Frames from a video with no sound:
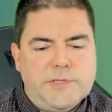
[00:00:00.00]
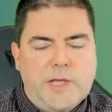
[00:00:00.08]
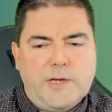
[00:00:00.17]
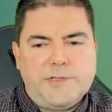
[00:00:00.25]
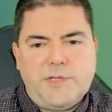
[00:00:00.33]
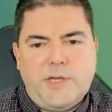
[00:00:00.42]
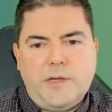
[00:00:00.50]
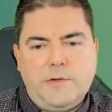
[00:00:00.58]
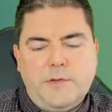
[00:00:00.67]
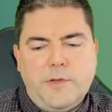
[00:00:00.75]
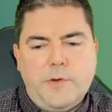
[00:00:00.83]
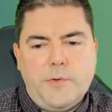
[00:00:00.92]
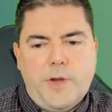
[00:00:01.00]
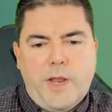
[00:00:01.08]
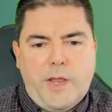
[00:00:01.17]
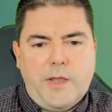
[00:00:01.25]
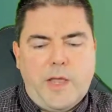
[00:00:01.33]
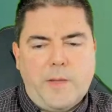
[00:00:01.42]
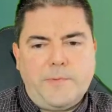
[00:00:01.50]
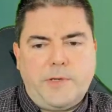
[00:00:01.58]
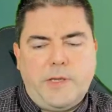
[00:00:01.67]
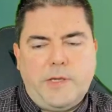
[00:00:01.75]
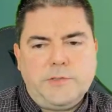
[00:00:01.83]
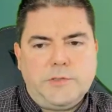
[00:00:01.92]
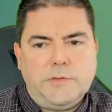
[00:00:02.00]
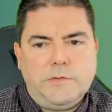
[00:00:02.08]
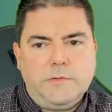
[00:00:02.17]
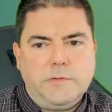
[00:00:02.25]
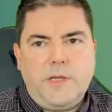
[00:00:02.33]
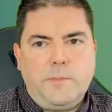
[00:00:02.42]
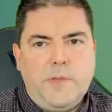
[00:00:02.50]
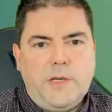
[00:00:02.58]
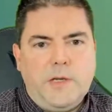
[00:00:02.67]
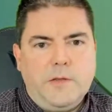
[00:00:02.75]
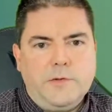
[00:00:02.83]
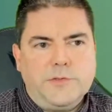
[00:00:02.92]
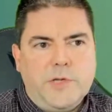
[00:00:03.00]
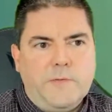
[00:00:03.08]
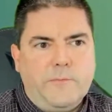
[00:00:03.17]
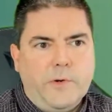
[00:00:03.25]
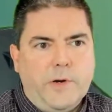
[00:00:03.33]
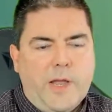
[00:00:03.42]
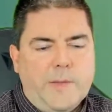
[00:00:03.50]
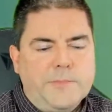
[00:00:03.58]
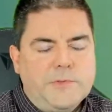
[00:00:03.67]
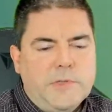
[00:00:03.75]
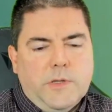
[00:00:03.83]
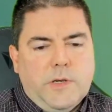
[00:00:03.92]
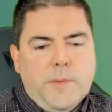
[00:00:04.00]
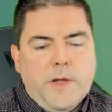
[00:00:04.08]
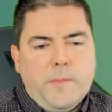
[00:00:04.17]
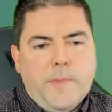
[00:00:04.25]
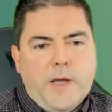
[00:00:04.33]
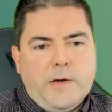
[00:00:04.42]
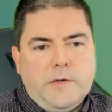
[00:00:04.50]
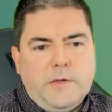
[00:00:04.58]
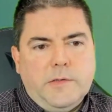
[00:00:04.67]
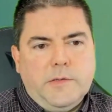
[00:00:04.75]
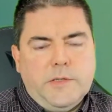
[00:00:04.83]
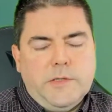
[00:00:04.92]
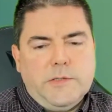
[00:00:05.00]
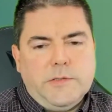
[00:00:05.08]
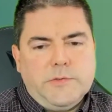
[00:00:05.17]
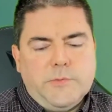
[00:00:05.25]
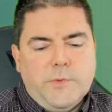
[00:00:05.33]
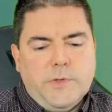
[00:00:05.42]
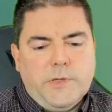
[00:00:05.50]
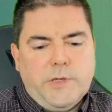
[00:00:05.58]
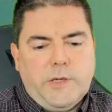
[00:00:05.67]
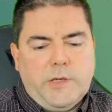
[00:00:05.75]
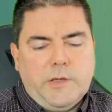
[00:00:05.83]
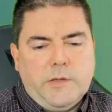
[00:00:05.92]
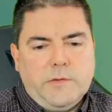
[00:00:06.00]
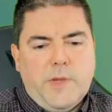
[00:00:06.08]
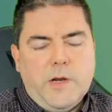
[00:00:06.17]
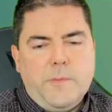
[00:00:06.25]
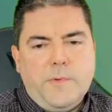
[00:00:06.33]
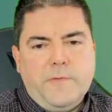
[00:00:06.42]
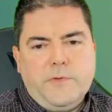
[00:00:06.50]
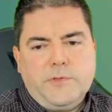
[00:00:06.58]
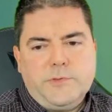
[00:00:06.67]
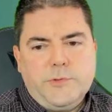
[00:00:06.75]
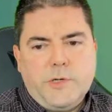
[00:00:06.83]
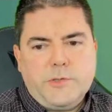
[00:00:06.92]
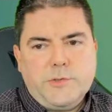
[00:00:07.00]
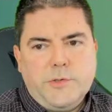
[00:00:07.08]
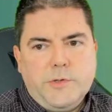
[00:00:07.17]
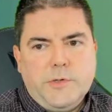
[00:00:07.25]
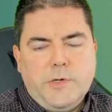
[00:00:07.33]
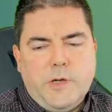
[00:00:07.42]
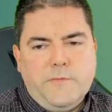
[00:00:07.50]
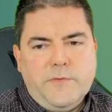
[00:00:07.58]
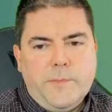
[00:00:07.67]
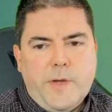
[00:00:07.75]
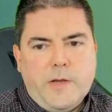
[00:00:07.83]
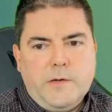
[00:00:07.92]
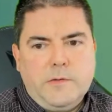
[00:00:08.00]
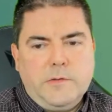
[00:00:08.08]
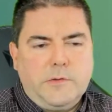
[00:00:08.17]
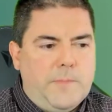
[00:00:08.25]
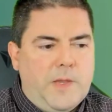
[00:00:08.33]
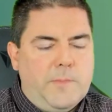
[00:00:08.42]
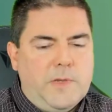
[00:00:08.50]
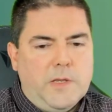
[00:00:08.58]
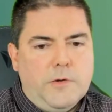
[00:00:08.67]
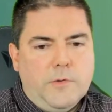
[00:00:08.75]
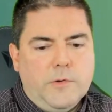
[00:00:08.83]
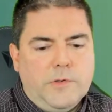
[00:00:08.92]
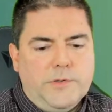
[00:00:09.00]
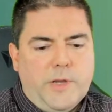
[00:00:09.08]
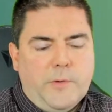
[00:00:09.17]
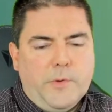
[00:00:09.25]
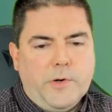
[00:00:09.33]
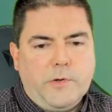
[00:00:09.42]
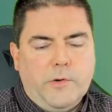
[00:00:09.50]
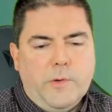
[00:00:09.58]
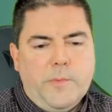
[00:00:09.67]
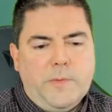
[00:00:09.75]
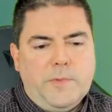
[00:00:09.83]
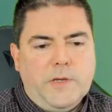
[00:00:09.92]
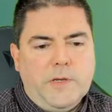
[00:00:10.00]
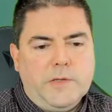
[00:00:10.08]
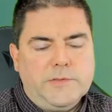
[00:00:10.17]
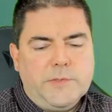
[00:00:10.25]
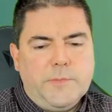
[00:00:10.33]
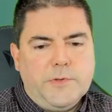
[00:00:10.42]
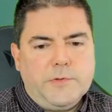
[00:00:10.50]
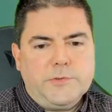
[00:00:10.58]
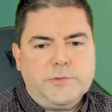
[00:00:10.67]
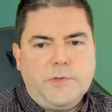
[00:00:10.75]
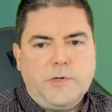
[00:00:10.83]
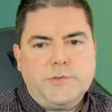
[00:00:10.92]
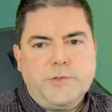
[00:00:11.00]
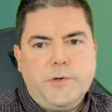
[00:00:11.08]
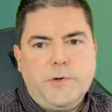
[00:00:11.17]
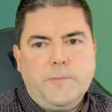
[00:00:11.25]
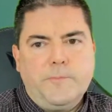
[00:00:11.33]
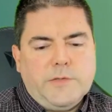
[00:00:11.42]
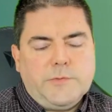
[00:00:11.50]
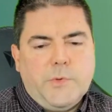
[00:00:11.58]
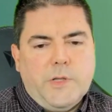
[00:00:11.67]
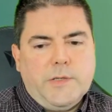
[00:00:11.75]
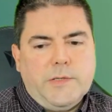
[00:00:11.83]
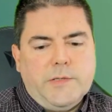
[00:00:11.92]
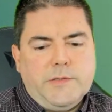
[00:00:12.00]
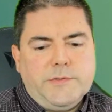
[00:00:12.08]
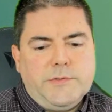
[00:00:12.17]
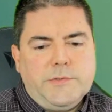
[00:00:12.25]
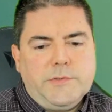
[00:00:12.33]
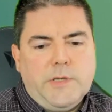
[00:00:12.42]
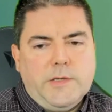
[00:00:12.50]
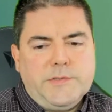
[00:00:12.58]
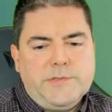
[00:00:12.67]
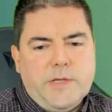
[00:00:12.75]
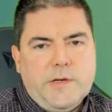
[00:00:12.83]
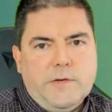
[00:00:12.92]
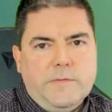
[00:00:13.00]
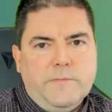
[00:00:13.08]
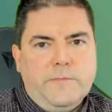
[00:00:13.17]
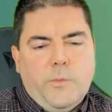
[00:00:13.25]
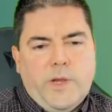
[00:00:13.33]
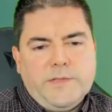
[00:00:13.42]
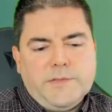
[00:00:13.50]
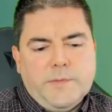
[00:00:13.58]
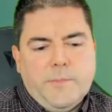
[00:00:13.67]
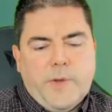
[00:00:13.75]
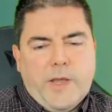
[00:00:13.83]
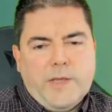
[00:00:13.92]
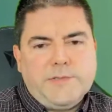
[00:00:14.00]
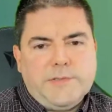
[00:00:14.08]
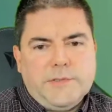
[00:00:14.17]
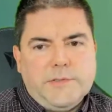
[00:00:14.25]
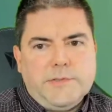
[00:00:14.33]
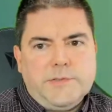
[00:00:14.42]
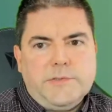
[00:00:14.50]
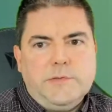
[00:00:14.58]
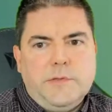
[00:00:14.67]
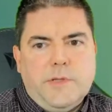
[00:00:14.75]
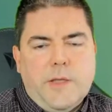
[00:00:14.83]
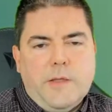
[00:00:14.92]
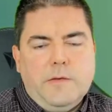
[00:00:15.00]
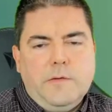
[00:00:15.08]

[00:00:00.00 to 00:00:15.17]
not a standalone application like many other software apps. An ML model is really made up of the structure of the model, maybe a neural network or maybe some other structure, as well as a set of weights and biases that